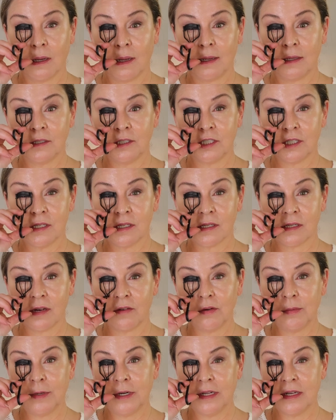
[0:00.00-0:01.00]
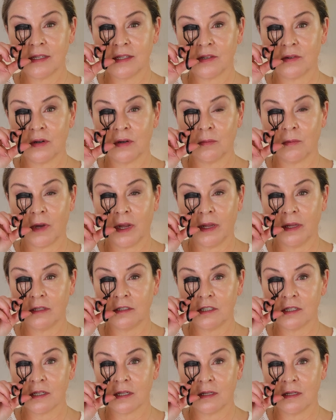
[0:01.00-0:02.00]
and just, everybody has their own way, and
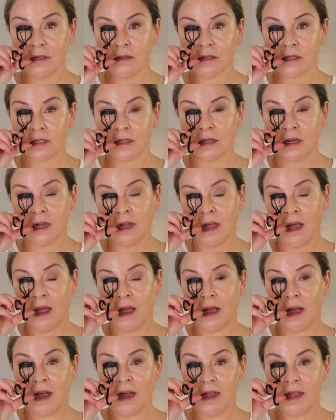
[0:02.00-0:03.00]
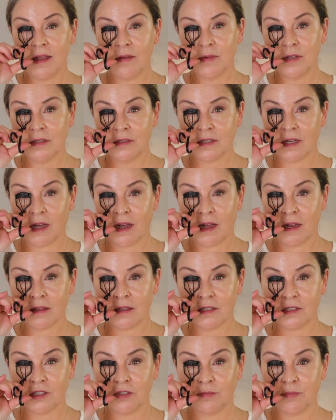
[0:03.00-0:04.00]
just close it. I have been taught
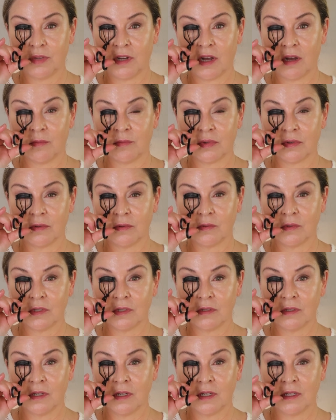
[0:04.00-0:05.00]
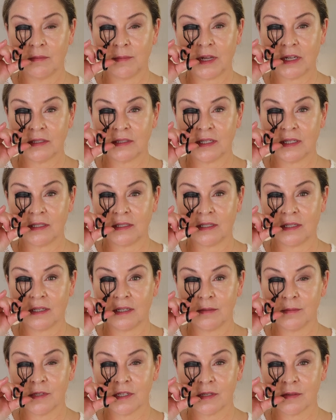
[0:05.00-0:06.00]
that you pump about 10
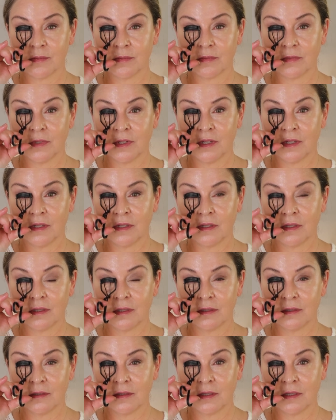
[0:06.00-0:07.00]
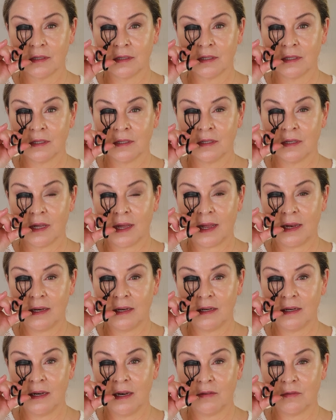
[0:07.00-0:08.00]
times,
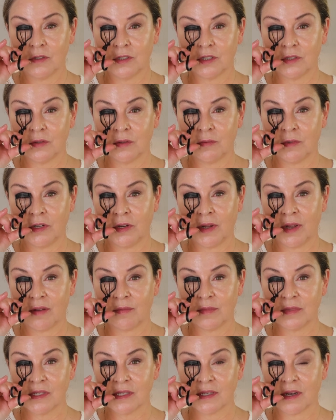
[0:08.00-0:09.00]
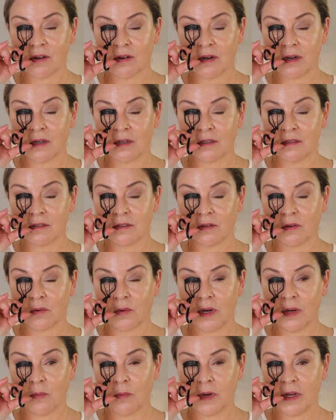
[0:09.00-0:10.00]
and never do it when you have mascara on. It's a
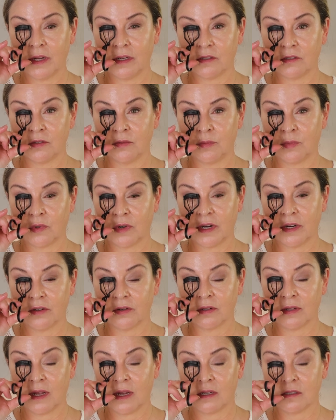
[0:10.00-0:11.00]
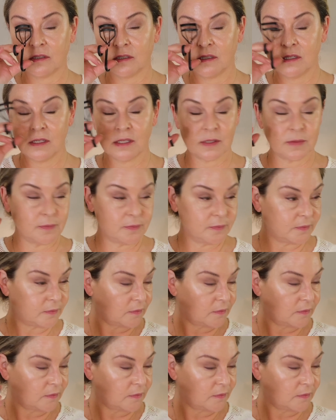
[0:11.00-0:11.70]
great way to break your lashes.